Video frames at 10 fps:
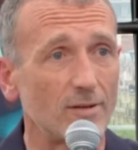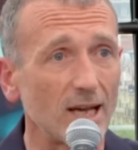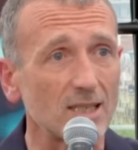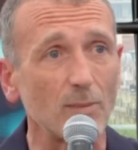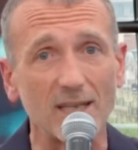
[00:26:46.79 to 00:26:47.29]

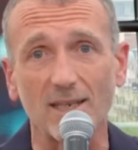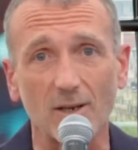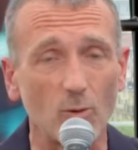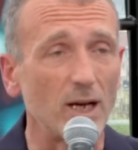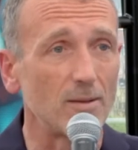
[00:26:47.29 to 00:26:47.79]
That's my
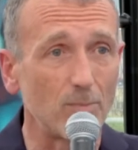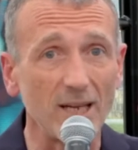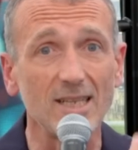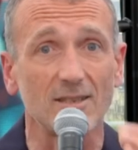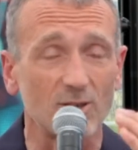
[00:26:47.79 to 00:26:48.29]
takeaway.
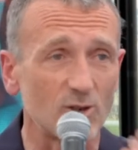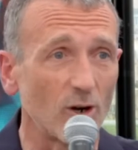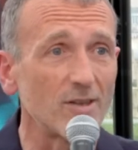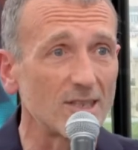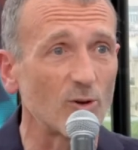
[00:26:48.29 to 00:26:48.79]
Please
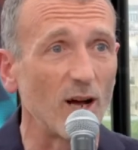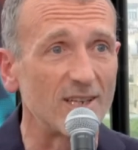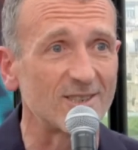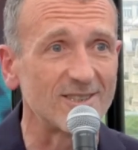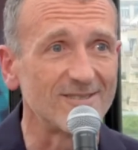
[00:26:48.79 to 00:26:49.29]
join this
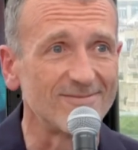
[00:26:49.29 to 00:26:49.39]
coalition.